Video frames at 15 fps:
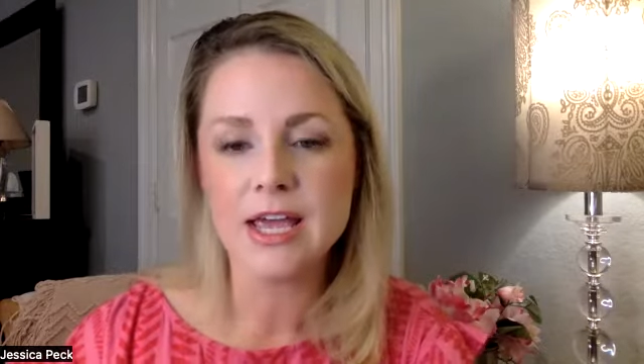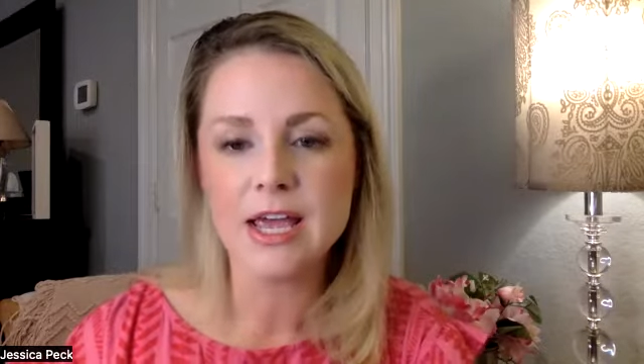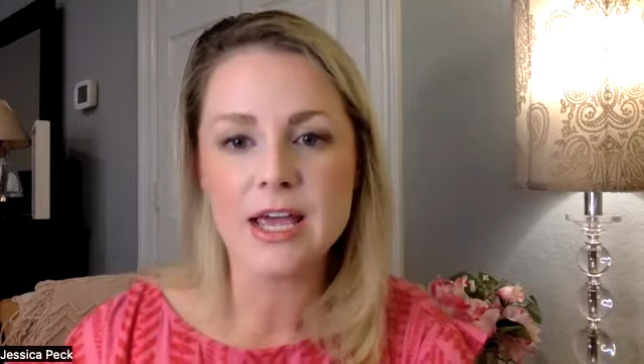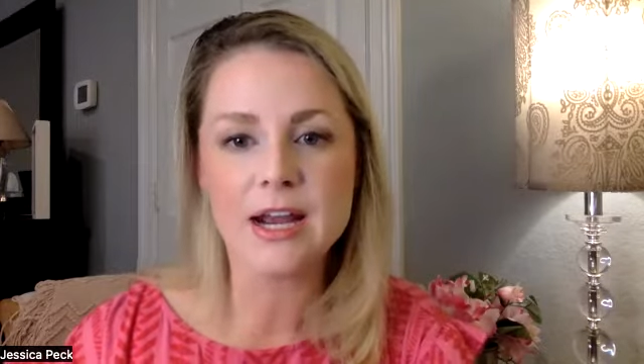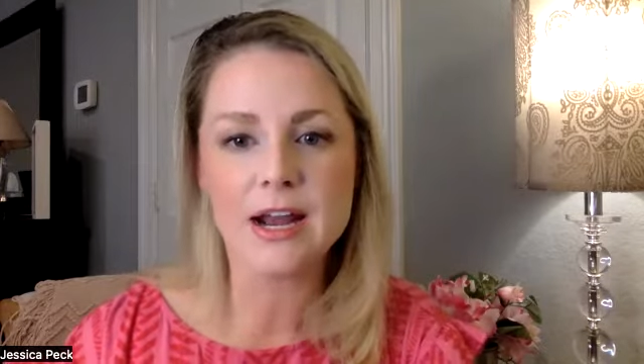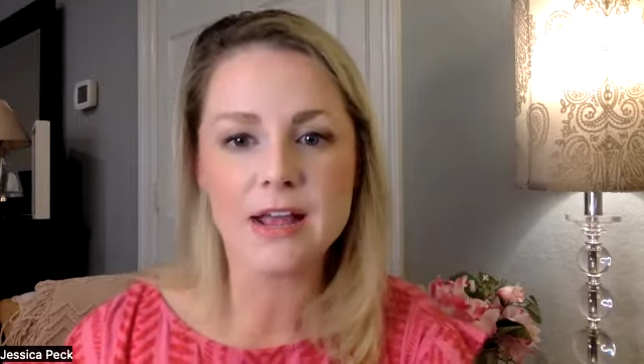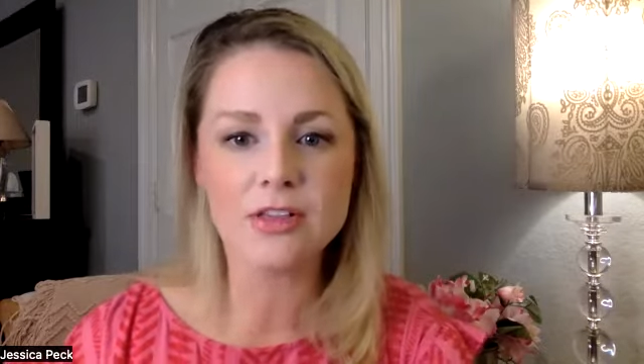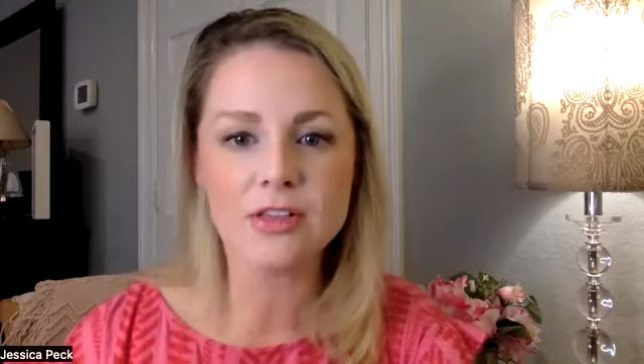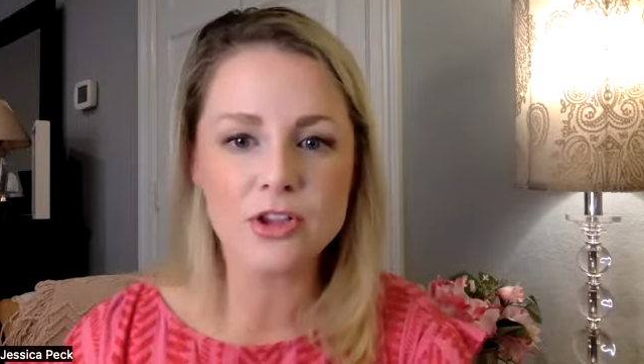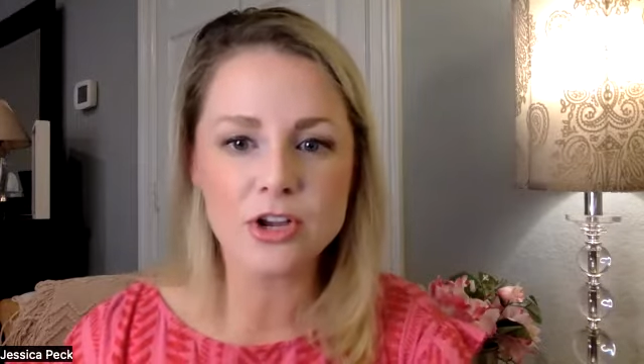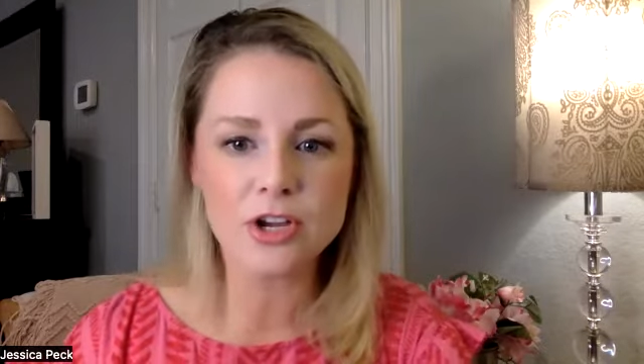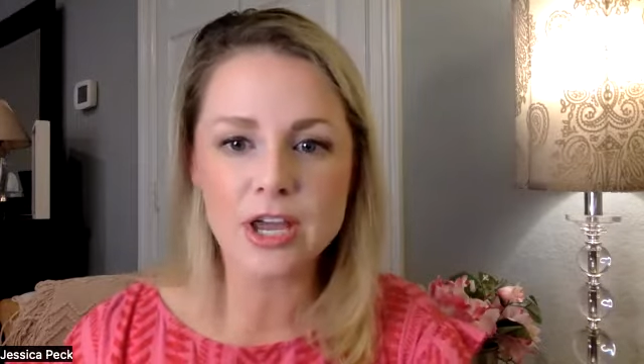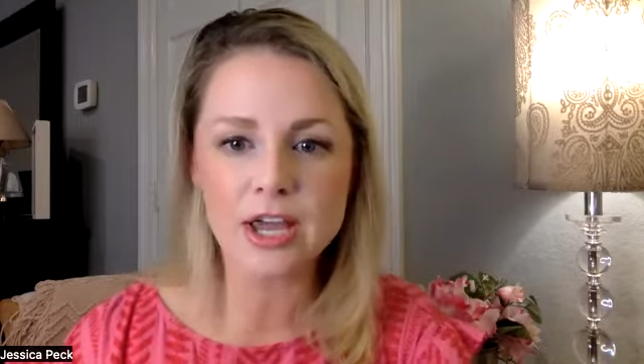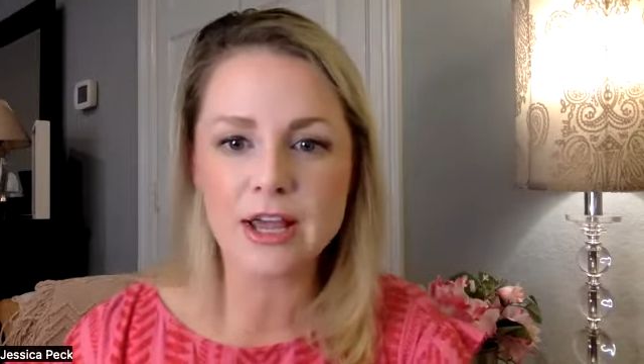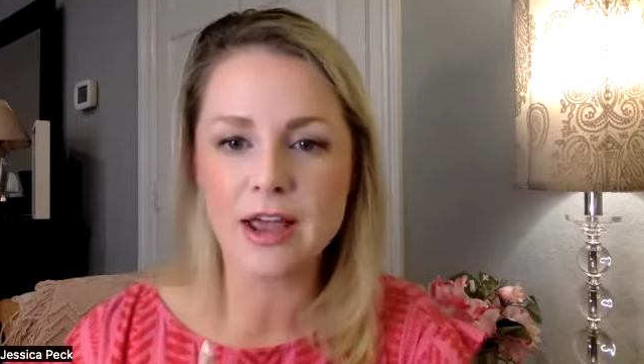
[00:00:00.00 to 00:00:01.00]
and I
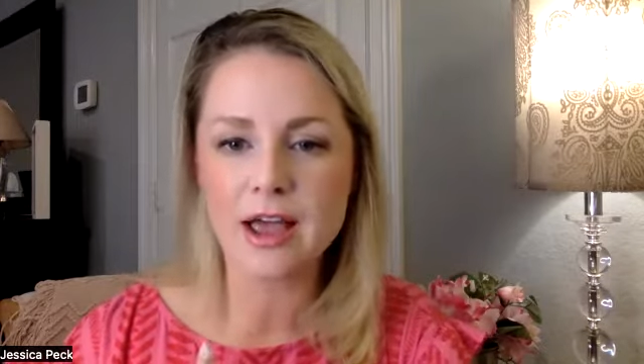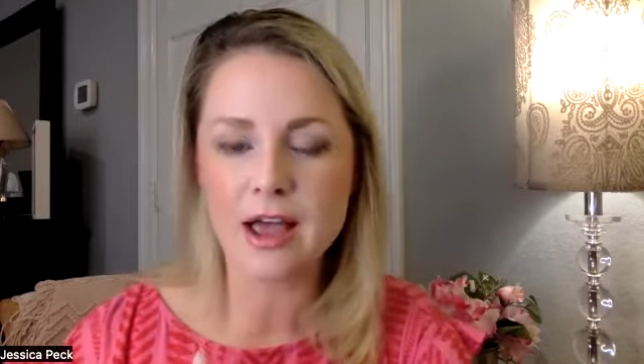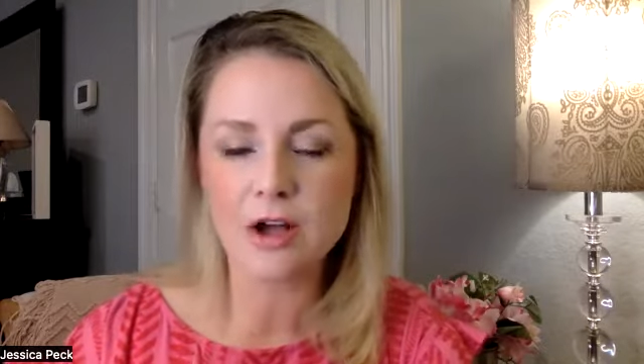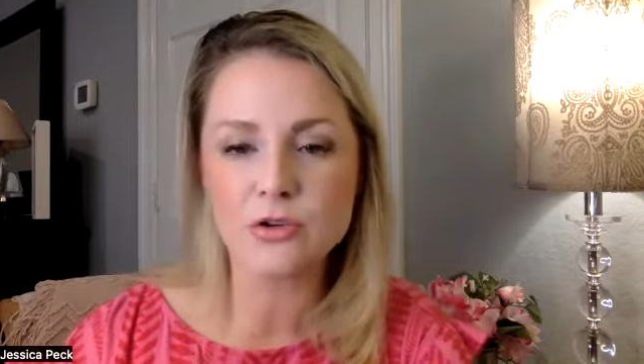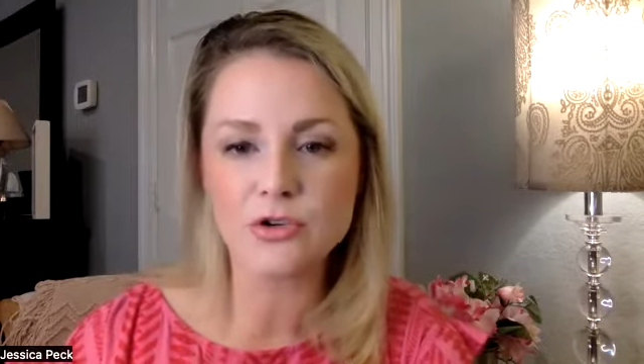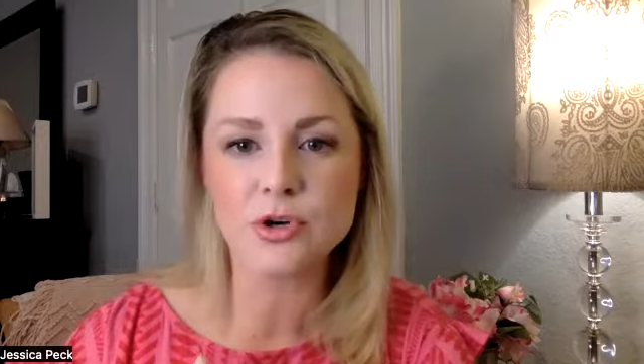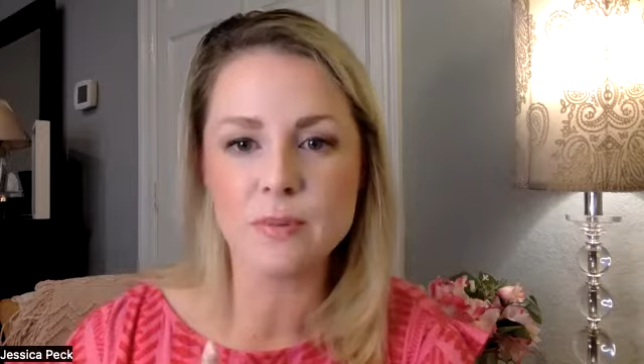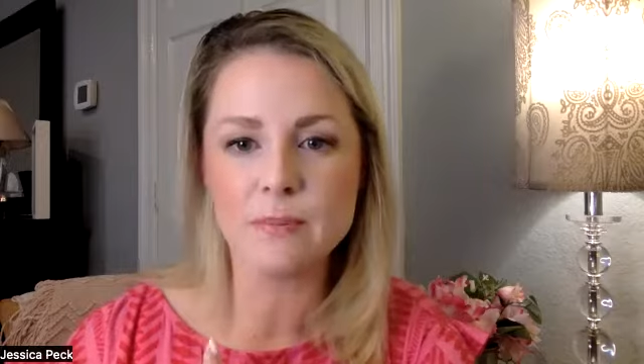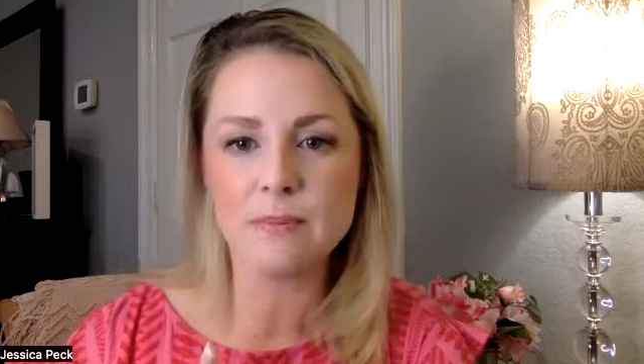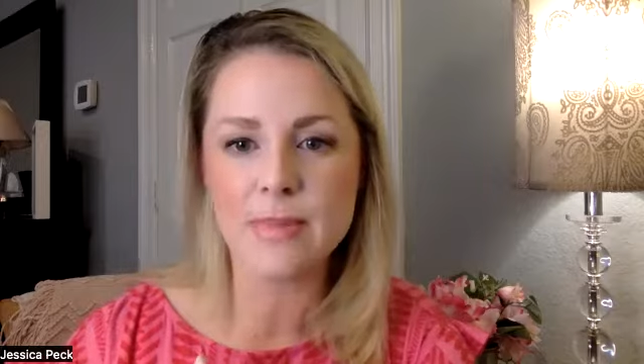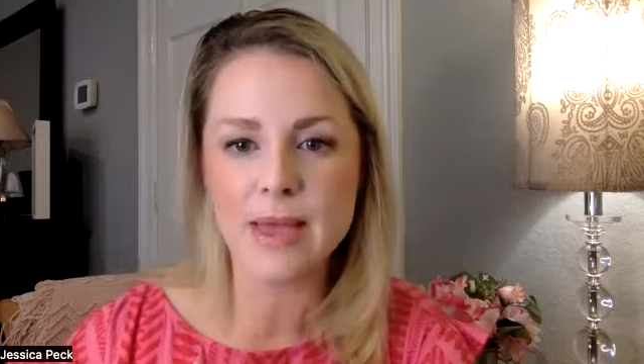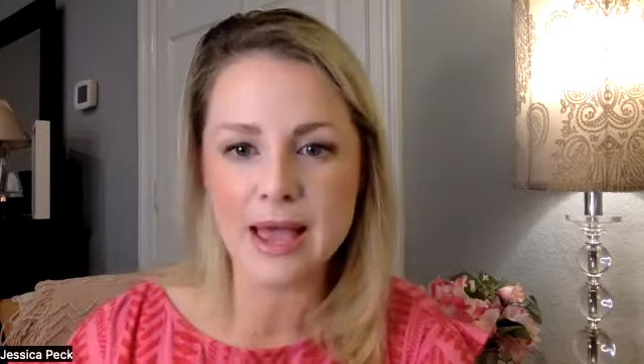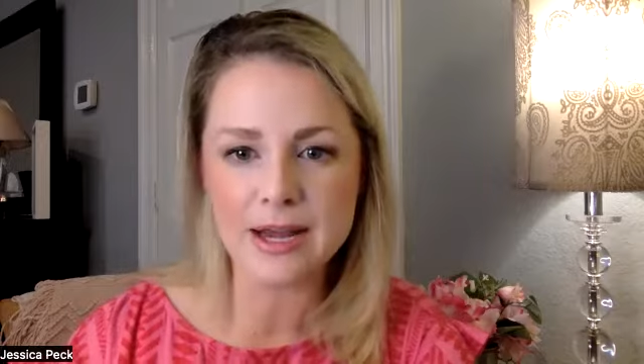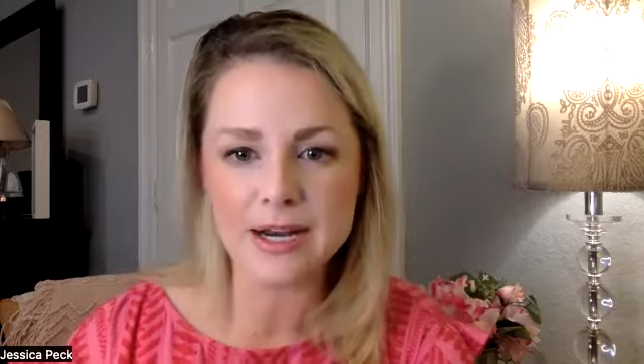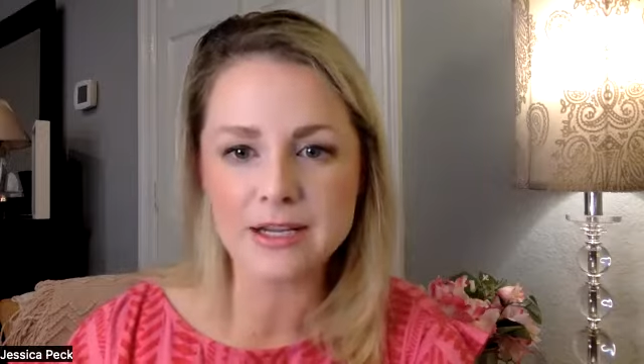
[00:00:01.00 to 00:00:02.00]
look at how
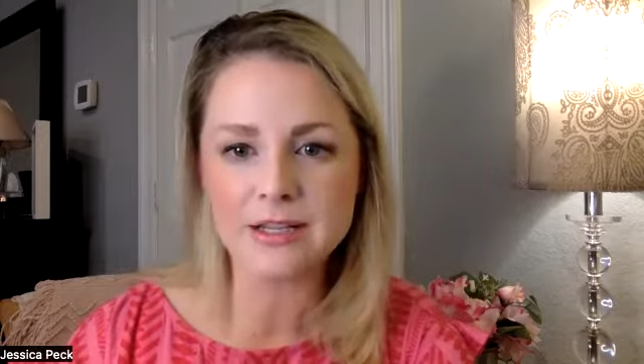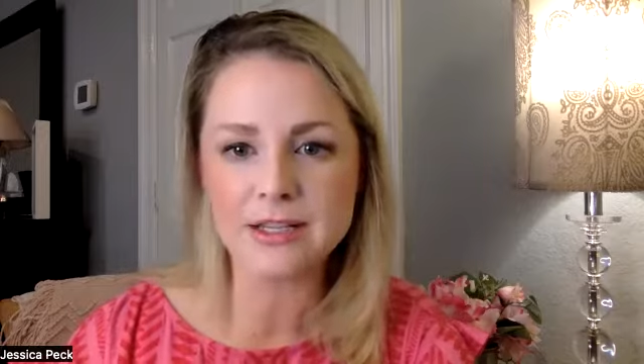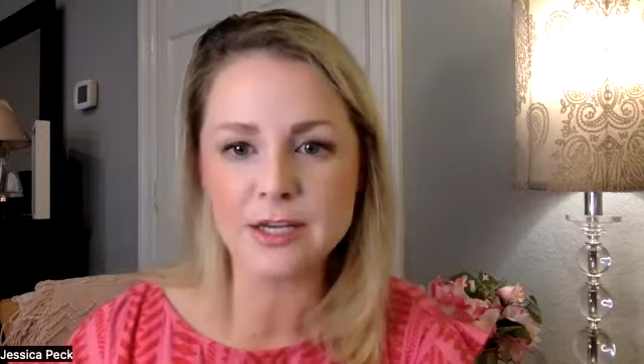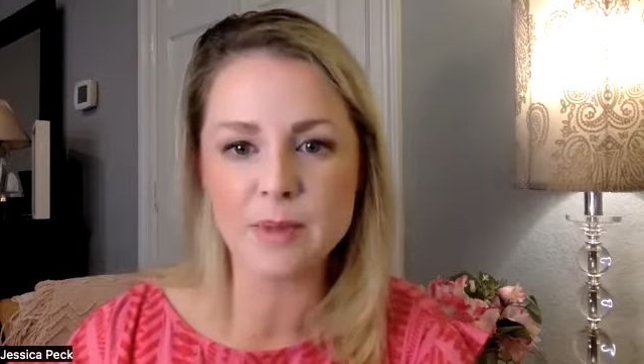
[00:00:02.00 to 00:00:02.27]
dramatically